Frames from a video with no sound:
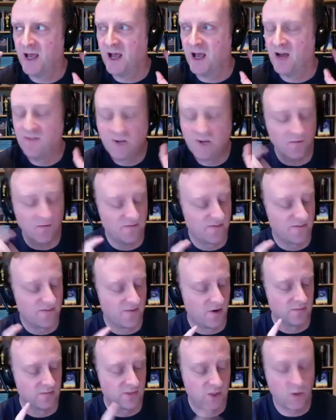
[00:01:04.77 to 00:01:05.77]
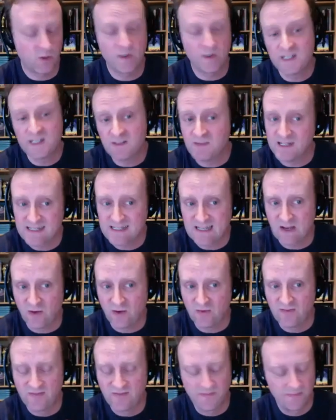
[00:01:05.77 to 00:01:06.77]
gone from talking to
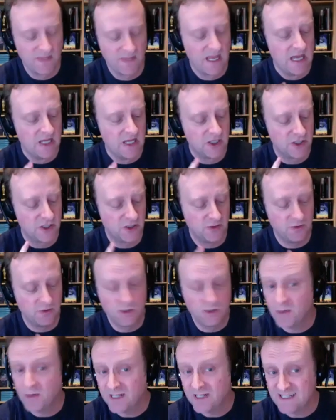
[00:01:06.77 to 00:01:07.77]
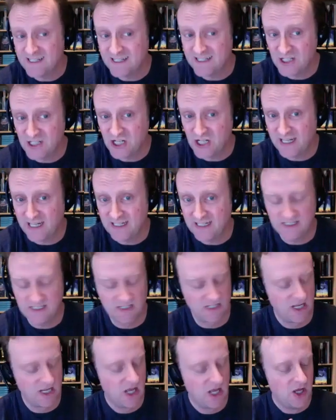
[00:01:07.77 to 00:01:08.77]
myself to talking to the
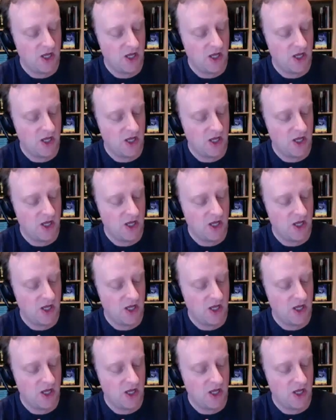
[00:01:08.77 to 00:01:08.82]
chickens,